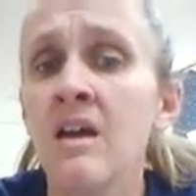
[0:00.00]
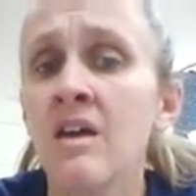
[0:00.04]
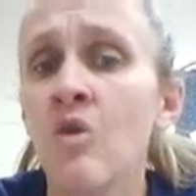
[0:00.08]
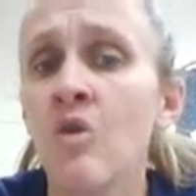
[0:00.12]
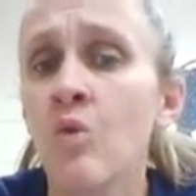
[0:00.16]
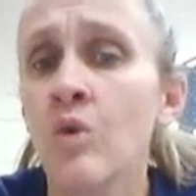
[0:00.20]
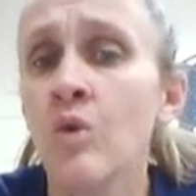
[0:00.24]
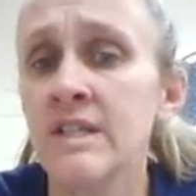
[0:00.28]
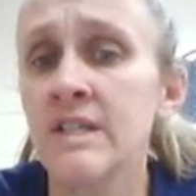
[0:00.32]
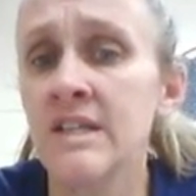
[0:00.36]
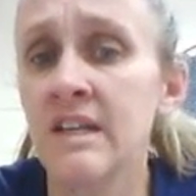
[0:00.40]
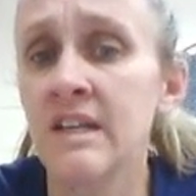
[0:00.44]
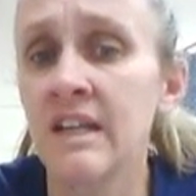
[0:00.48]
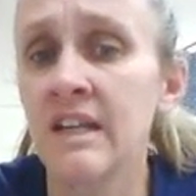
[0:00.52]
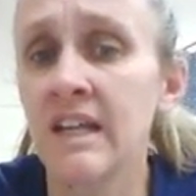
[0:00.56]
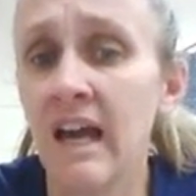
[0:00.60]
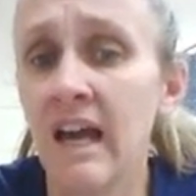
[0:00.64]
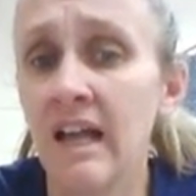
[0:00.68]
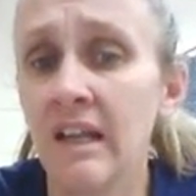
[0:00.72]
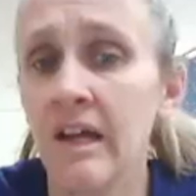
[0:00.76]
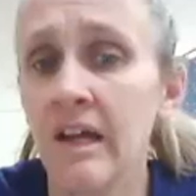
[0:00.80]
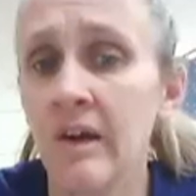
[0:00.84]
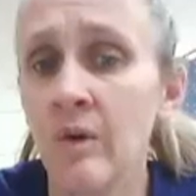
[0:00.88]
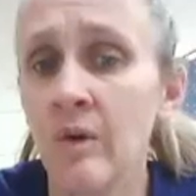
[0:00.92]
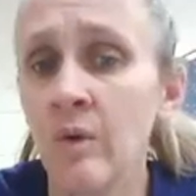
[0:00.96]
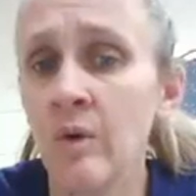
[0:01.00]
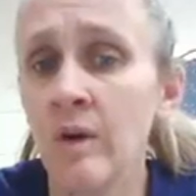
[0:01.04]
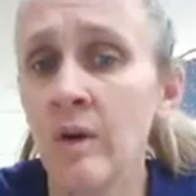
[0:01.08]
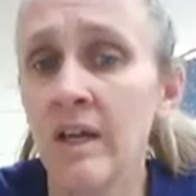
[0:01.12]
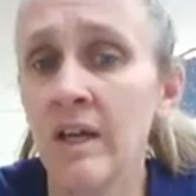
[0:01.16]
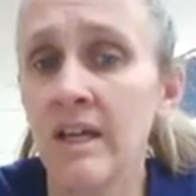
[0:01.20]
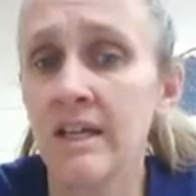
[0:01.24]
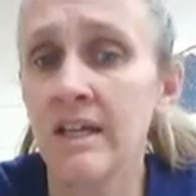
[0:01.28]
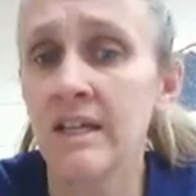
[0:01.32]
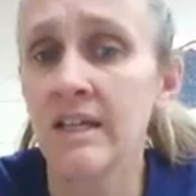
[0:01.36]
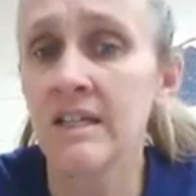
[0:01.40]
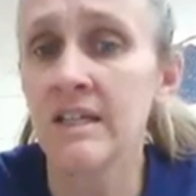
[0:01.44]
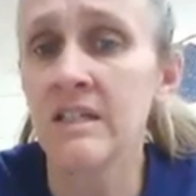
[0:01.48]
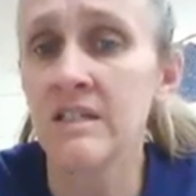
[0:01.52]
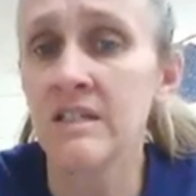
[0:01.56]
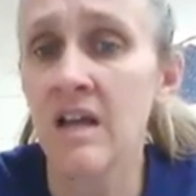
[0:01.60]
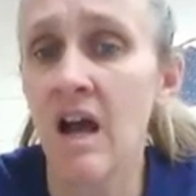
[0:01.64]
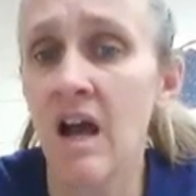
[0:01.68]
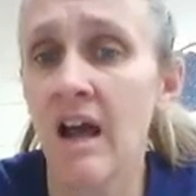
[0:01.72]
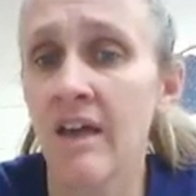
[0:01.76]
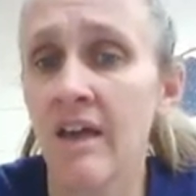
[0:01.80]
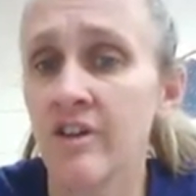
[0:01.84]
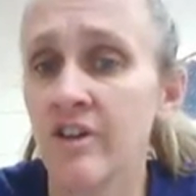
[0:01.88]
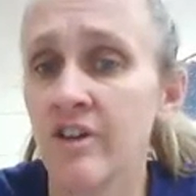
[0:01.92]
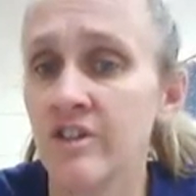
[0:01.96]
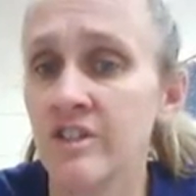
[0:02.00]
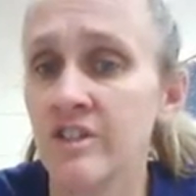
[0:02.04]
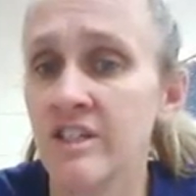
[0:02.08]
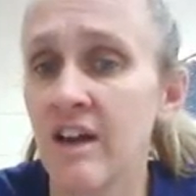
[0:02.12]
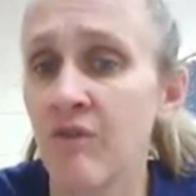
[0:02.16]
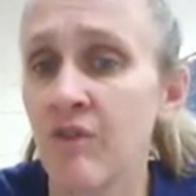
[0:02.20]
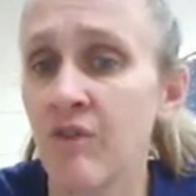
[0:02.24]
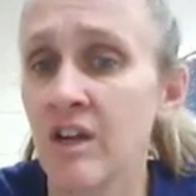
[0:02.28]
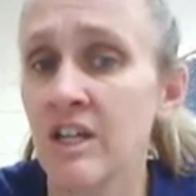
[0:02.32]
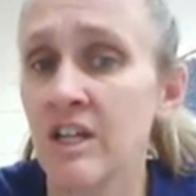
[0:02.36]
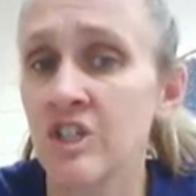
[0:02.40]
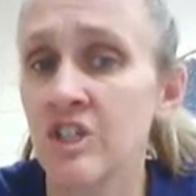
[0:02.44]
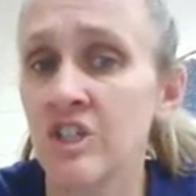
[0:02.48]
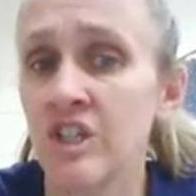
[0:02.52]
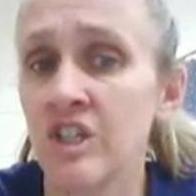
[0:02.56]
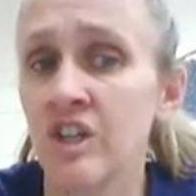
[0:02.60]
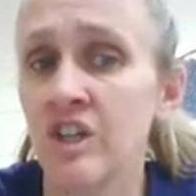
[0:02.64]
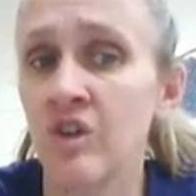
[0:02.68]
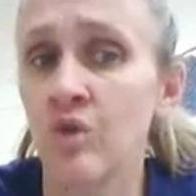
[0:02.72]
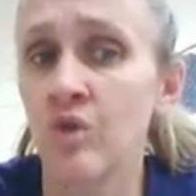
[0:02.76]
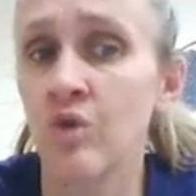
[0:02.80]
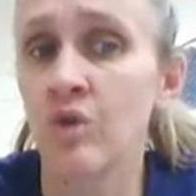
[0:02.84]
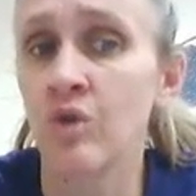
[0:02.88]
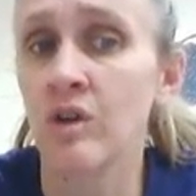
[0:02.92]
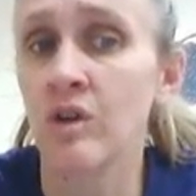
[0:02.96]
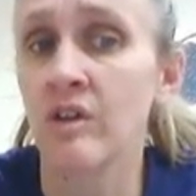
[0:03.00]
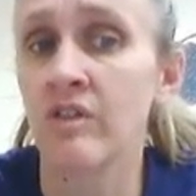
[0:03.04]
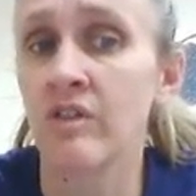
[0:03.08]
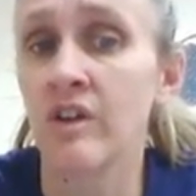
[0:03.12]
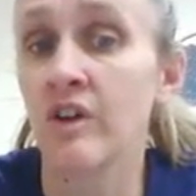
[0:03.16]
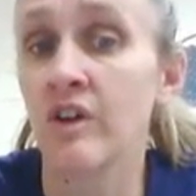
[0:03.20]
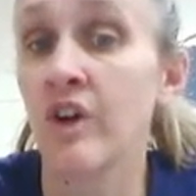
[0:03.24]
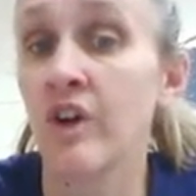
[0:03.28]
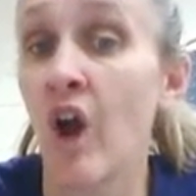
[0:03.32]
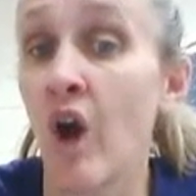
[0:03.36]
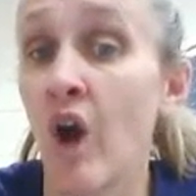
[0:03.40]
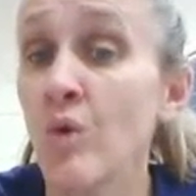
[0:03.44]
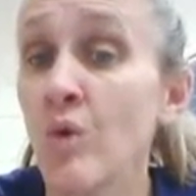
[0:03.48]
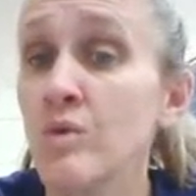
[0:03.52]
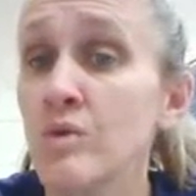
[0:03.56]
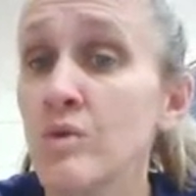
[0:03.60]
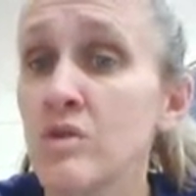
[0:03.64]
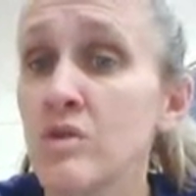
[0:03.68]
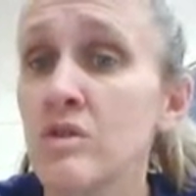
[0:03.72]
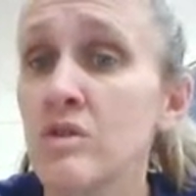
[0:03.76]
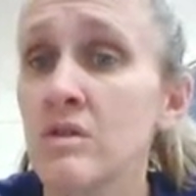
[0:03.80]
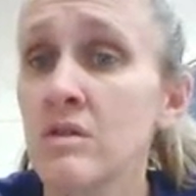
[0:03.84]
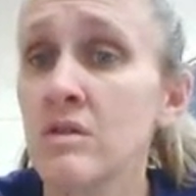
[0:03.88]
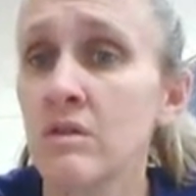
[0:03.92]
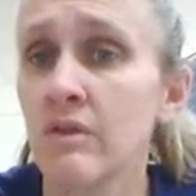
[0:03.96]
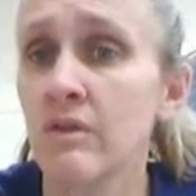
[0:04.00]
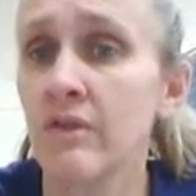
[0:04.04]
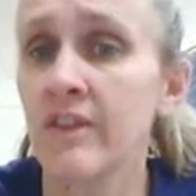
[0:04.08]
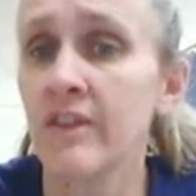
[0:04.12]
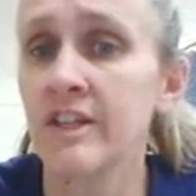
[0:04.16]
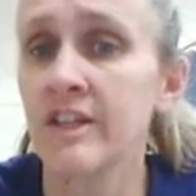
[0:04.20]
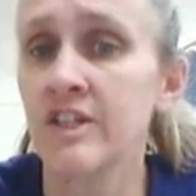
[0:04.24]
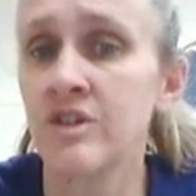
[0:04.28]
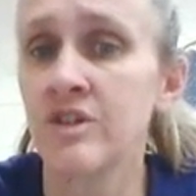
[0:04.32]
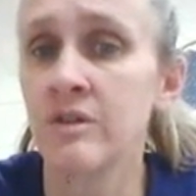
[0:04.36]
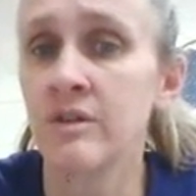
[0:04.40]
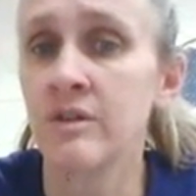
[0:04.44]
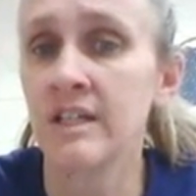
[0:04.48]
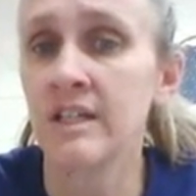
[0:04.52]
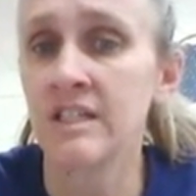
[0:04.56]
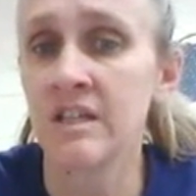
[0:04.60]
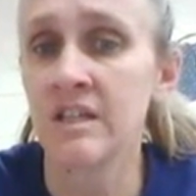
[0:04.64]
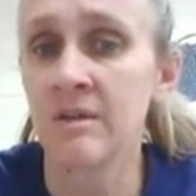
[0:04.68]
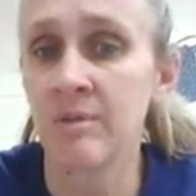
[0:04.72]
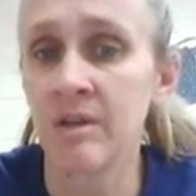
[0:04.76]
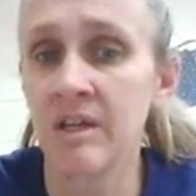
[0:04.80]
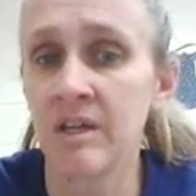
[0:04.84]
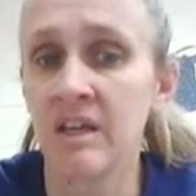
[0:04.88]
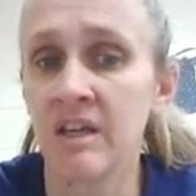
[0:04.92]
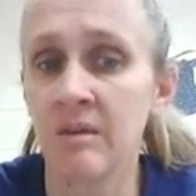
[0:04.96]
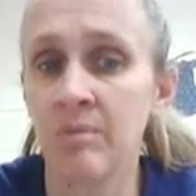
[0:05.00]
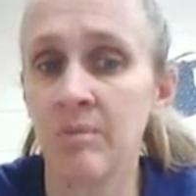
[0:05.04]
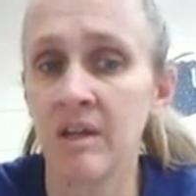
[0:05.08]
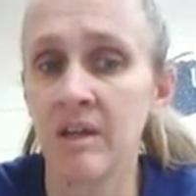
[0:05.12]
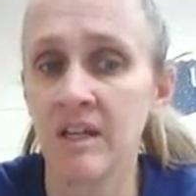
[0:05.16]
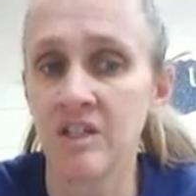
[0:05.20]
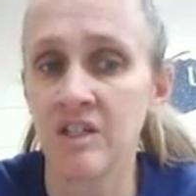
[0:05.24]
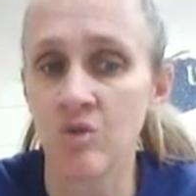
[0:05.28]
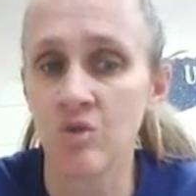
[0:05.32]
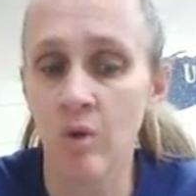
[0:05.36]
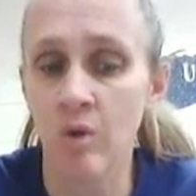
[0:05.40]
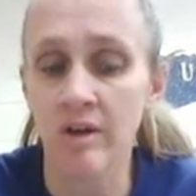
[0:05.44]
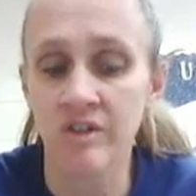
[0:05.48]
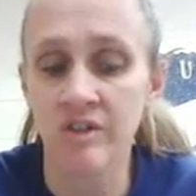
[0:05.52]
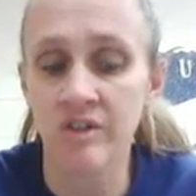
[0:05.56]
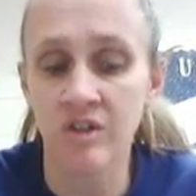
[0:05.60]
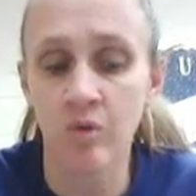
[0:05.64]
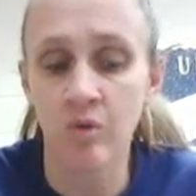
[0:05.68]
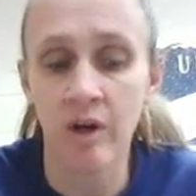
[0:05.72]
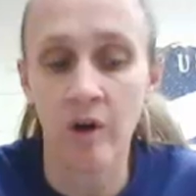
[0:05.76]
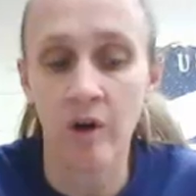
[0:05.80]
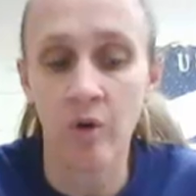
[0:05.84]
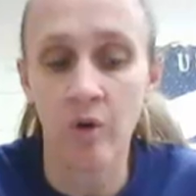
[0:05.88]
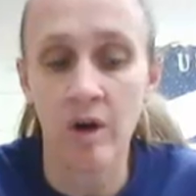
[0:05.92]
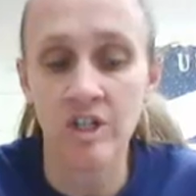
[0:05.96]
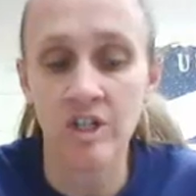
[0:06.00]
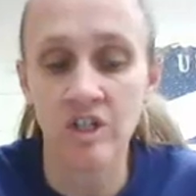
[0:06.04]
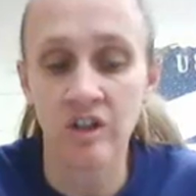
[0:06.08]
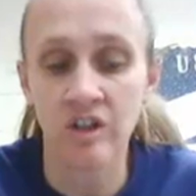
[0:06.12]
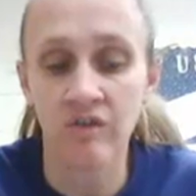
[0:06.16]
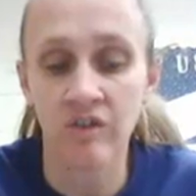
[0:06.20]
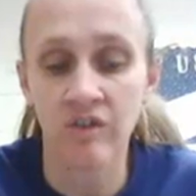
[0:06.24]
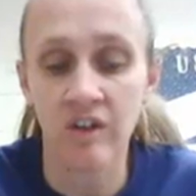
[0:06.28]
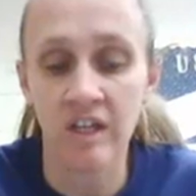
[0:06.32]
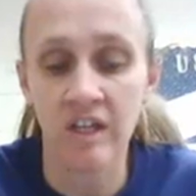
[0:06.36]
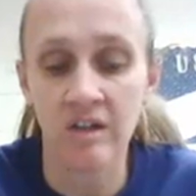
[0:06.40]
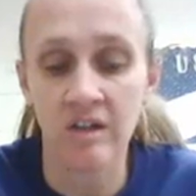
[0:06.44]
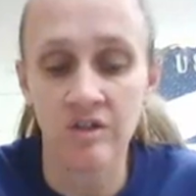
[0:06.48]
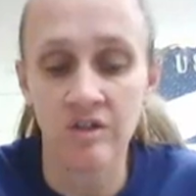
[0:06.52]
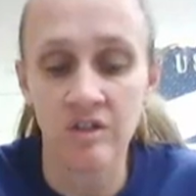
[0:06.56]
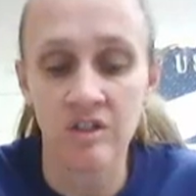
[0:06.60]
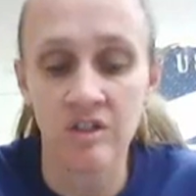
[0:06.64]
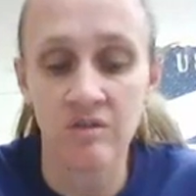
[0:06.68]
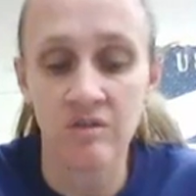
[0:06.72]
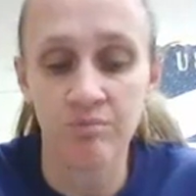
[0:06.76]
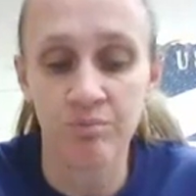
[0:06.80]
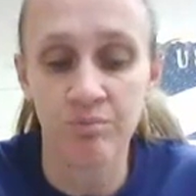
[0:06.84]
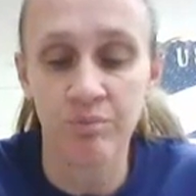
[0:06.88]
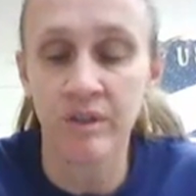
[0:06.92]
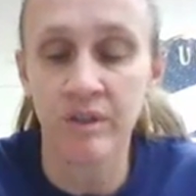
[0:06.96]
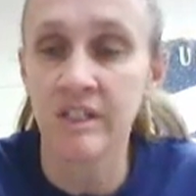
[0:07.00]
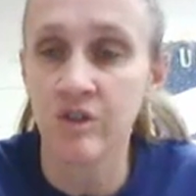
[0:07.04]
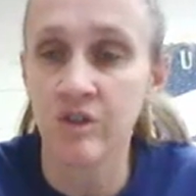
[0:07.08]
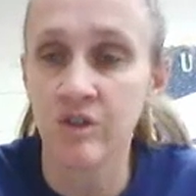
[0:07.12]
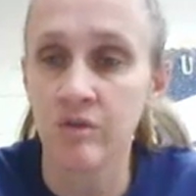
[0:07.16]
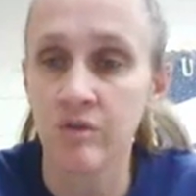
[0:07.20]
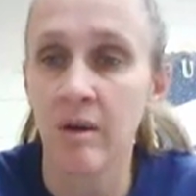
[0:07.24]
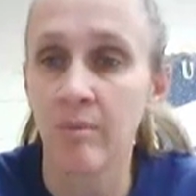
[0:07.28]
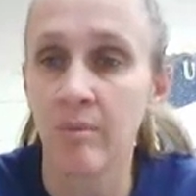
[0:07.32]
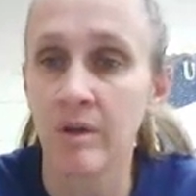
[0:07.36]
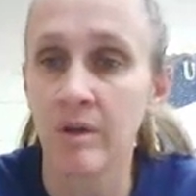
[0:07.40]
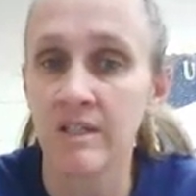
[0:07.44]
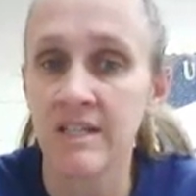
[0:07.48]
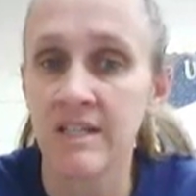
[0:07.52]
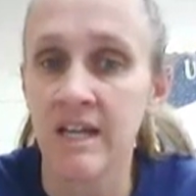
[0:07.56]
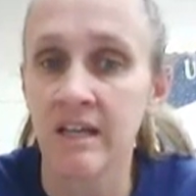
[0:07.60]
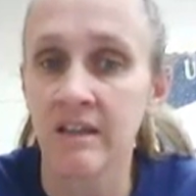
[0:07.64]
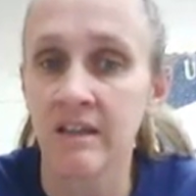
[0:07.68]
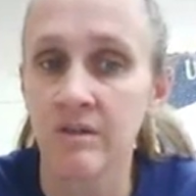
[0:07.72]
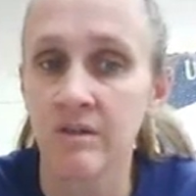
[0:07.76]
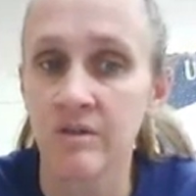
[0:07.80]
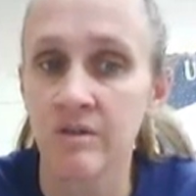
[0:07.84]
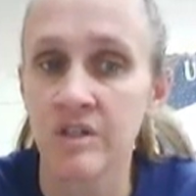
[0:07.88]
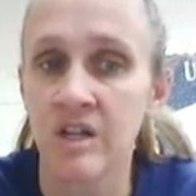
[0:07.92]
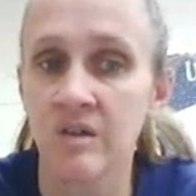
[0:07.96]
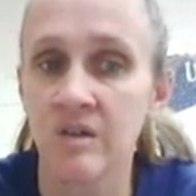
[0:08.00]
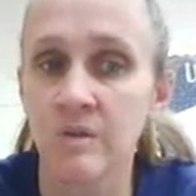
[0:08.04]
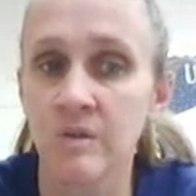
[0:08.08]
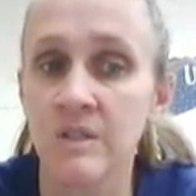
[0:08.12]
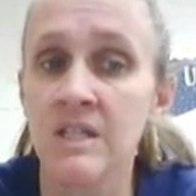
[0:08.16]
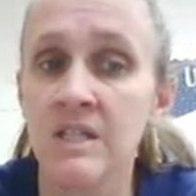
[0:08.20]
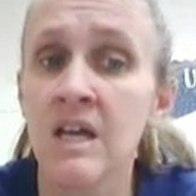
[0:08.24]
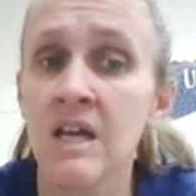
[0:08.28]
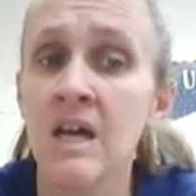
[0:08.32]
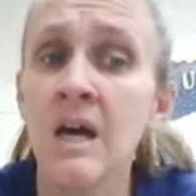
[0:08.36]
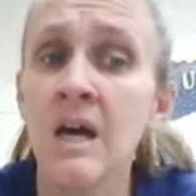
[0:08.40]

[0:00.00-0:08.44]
What's in yellow is either your definition or their notes that you need to be keeping as well. So while you're watching the videos, please remember to take those notes.